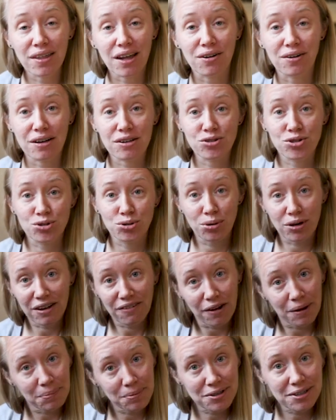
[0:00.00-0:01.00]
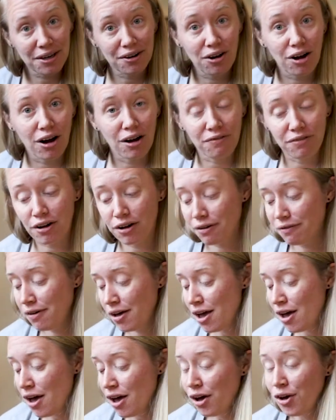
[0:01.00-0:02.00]
That'll get you twenty-five percent off of
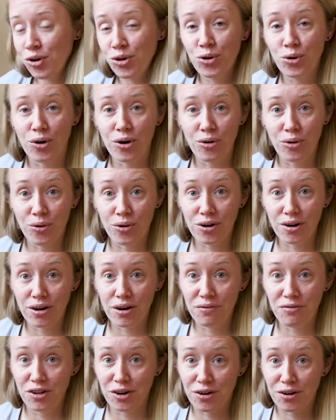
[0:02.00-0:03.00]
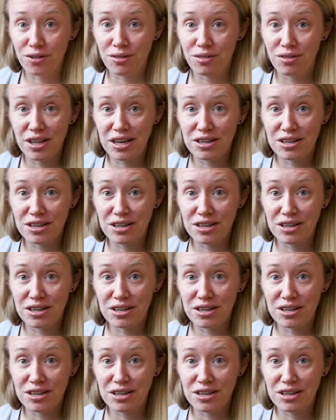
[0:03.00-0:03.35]
your order if you're